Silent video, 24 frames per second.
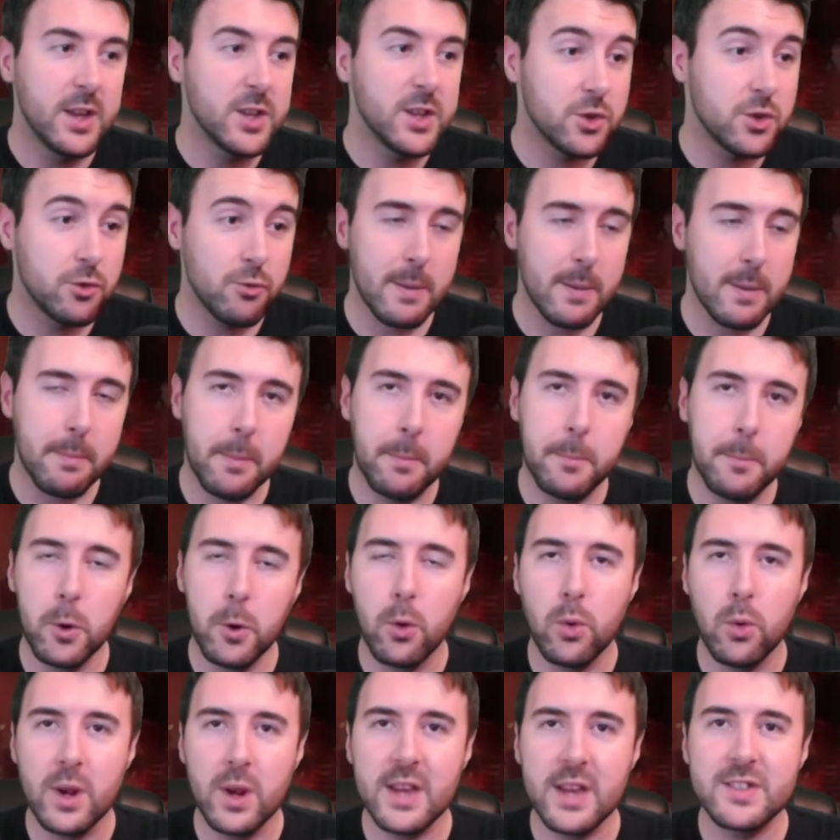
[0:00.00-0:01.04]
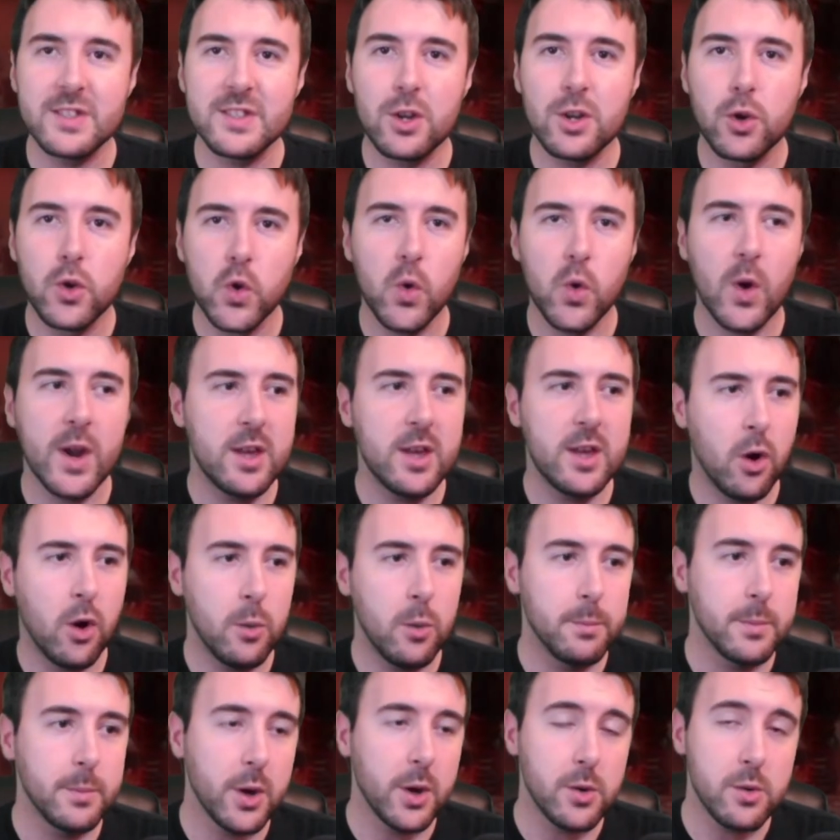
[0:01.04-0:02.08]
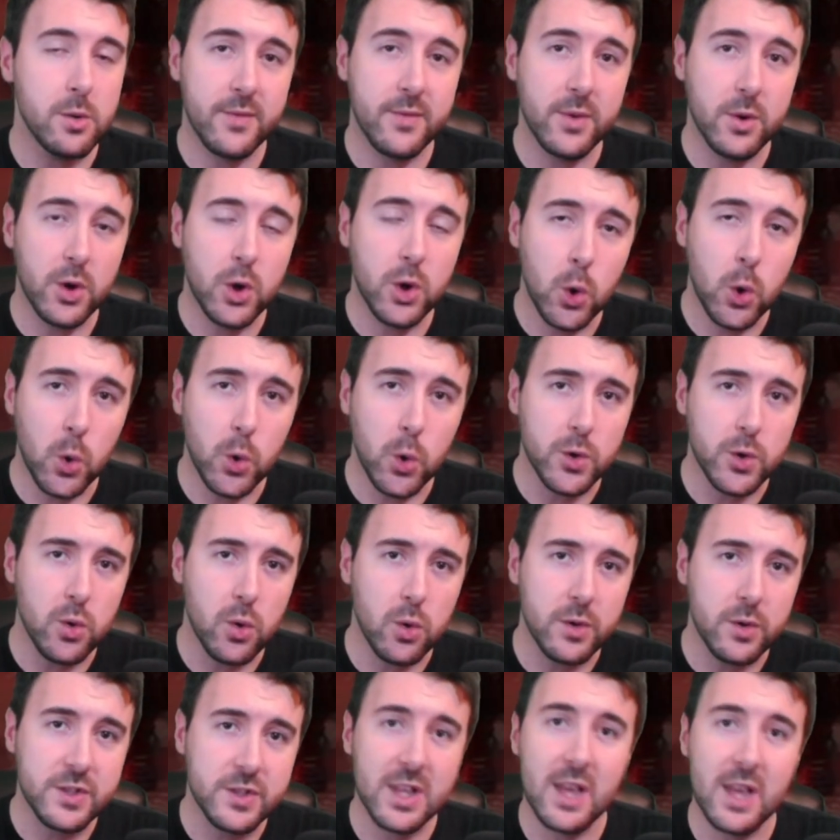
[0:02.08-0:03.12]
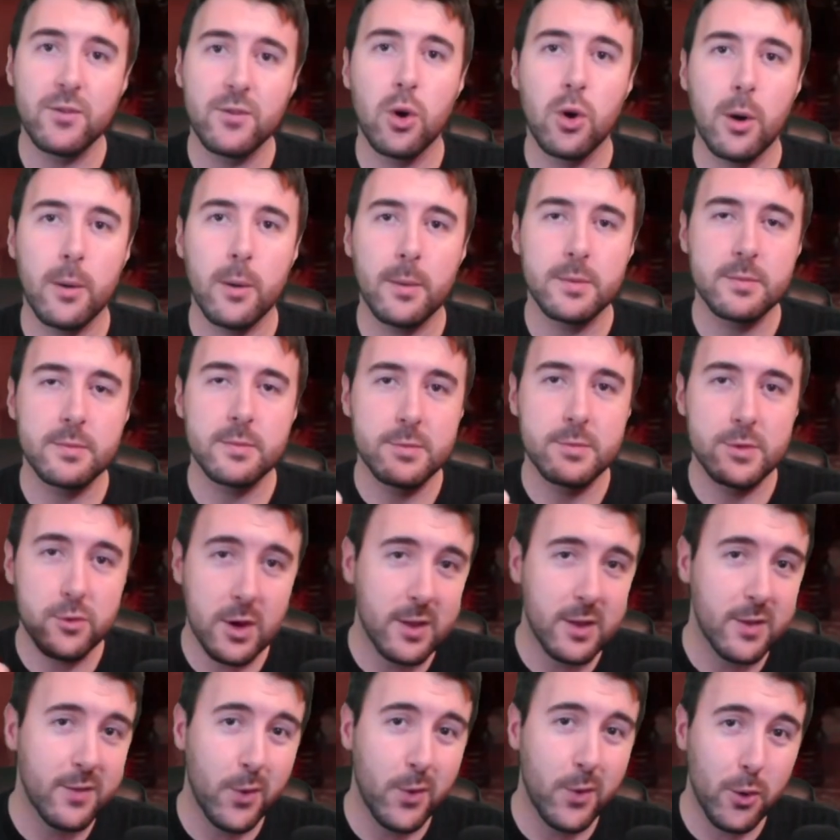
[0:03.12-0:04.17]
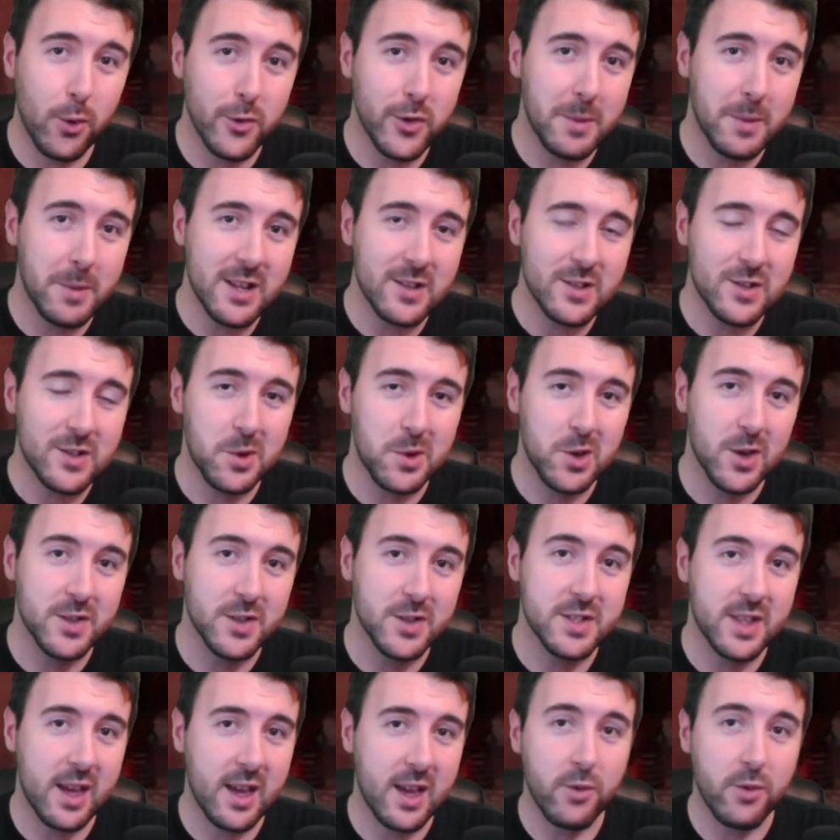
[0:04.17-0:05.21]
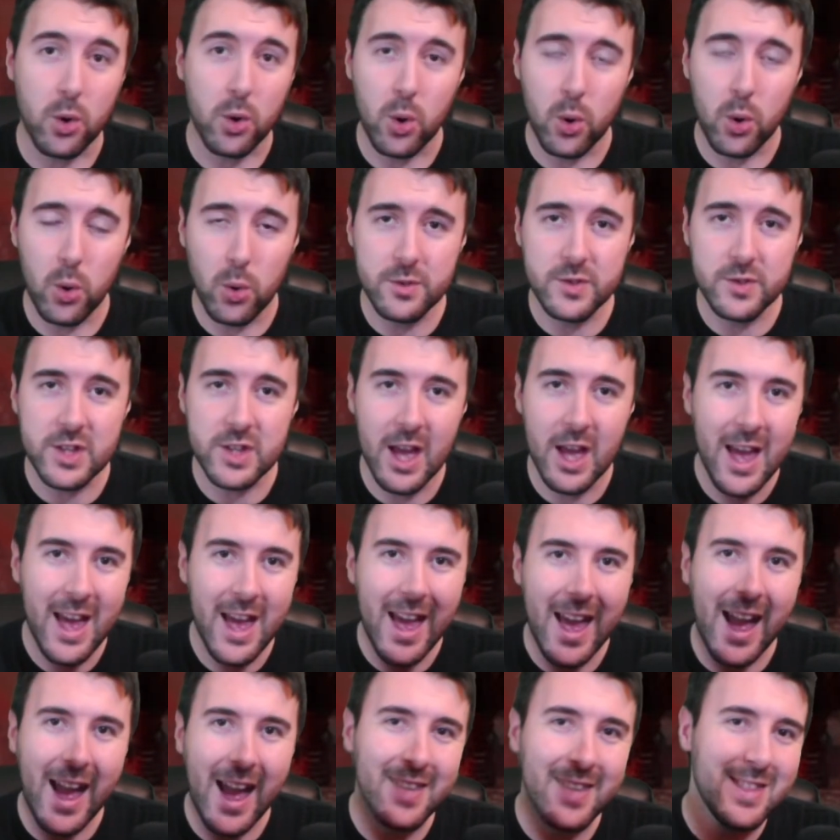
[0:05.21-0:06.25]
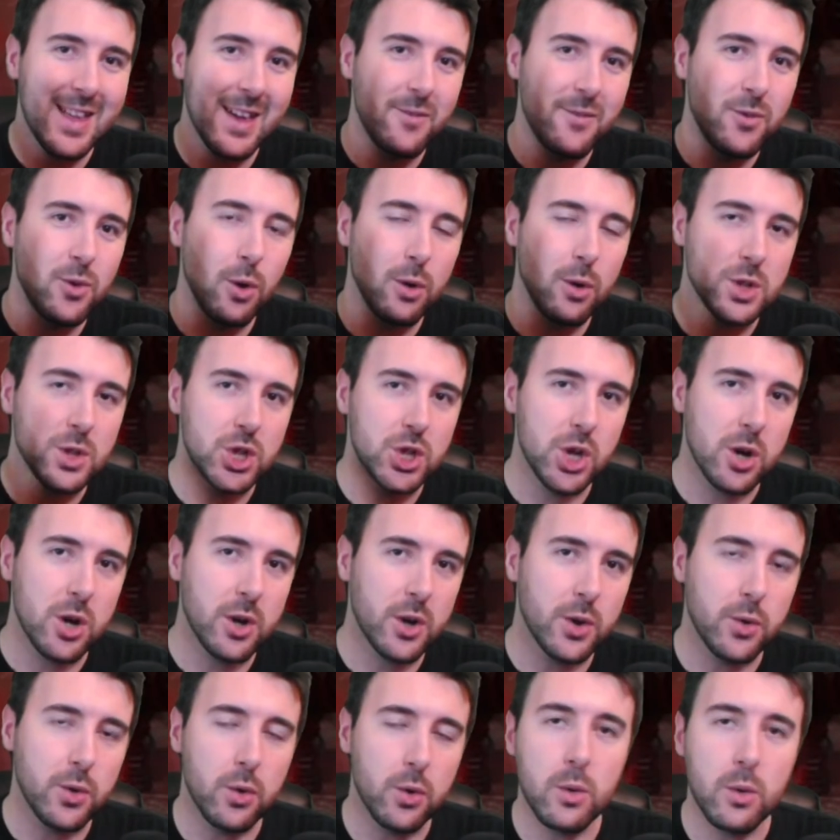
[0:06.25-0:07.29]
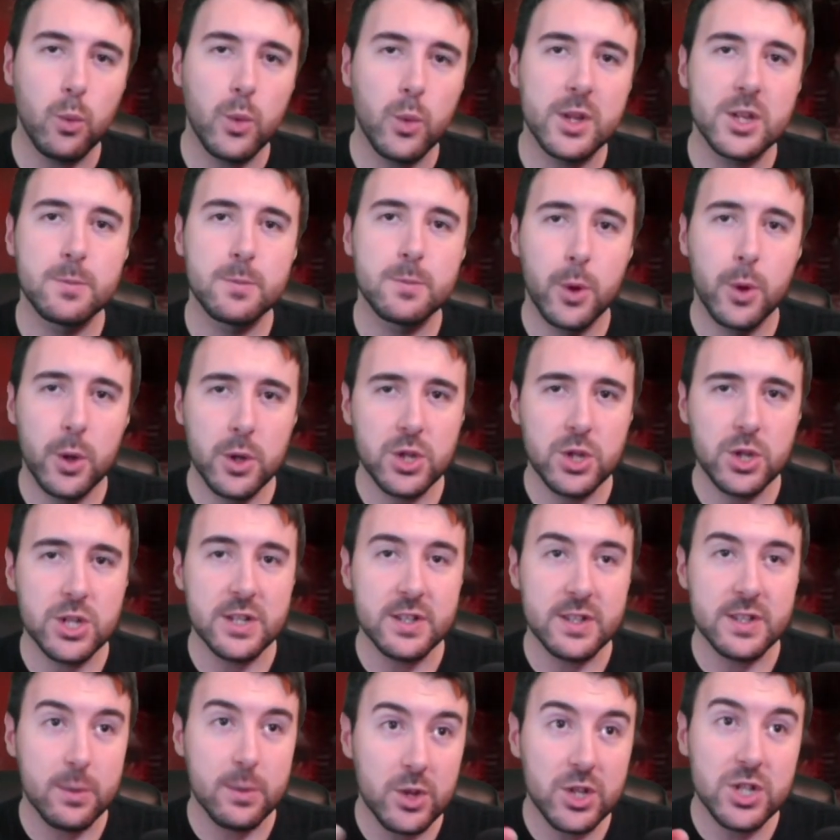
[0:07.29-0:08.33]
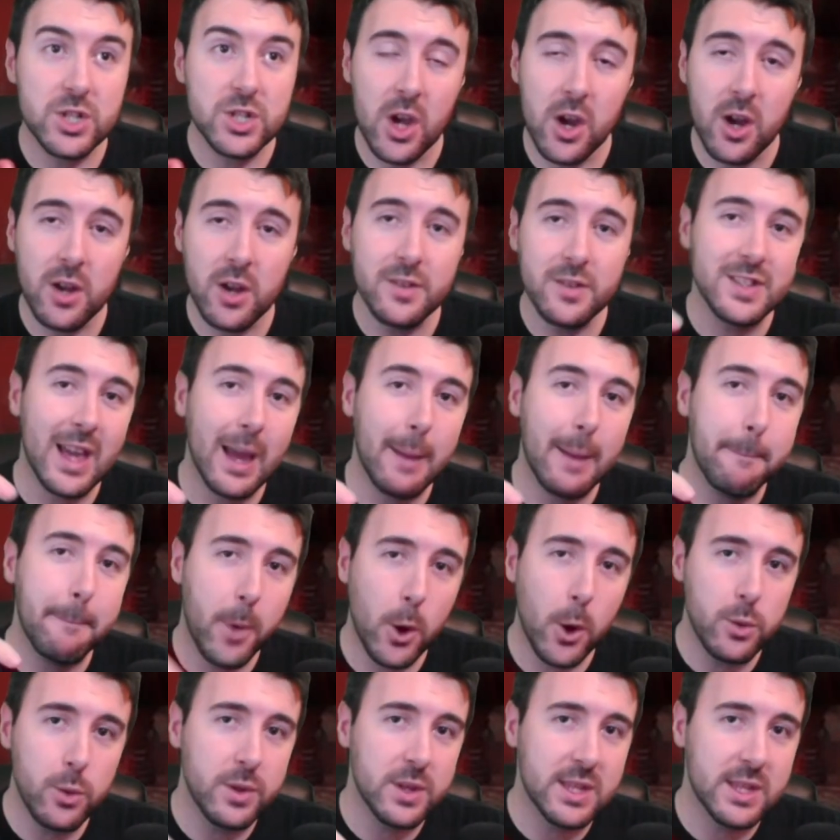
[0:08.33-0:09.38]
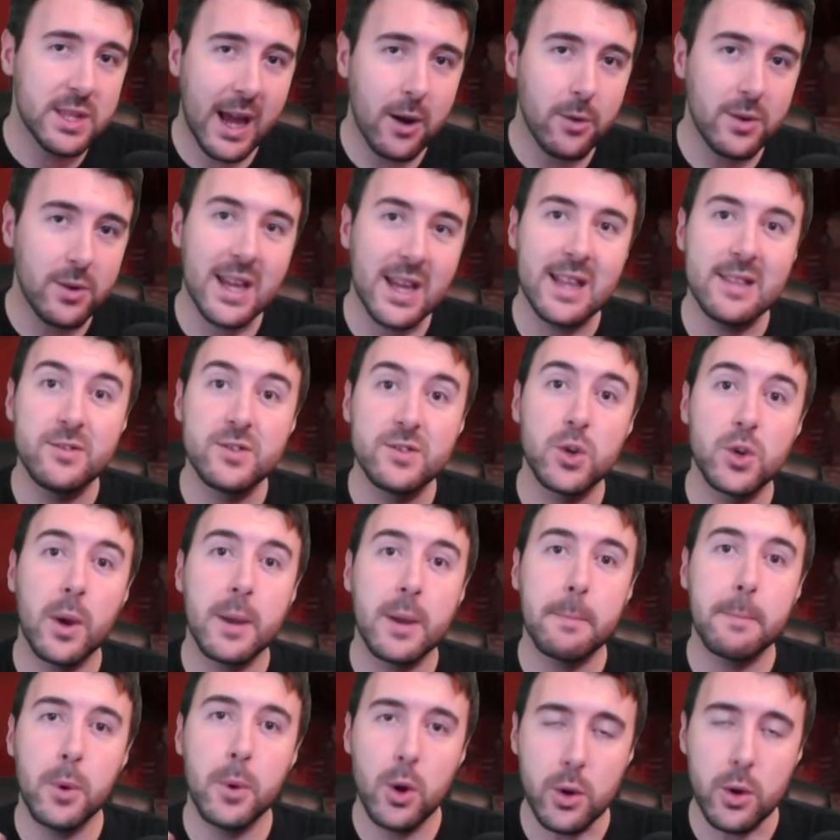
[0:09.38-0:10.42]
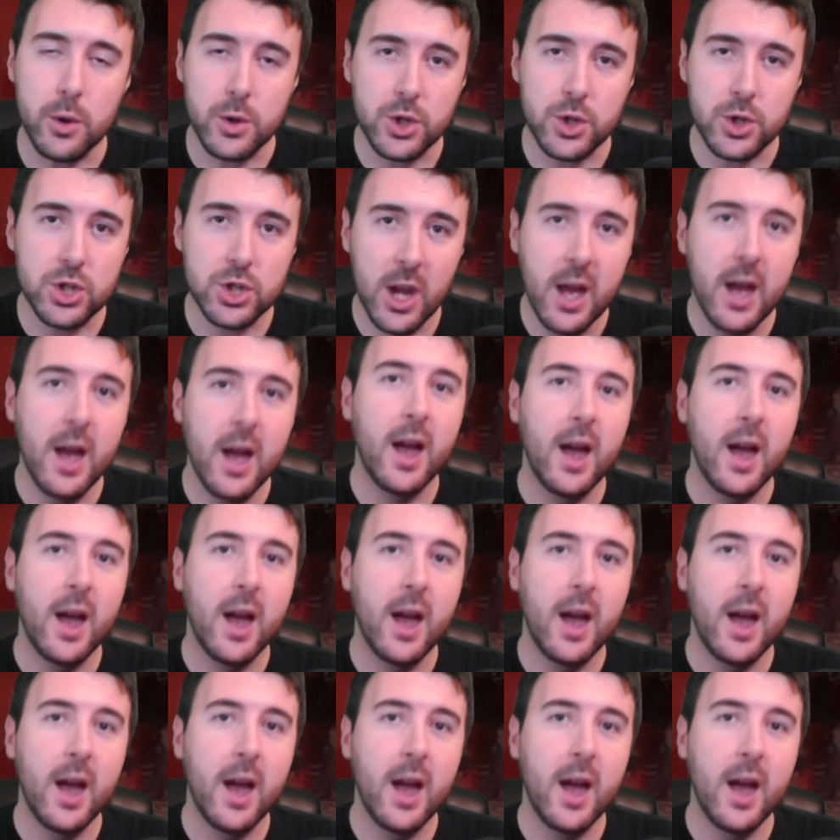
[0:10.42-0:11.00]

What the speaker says: Strip Ball is a great combo for Khorne Gores. They've got strength 4 on the blitz because they've got horns, and they've got Juggernaut, which pushes, which turns a both down into a push.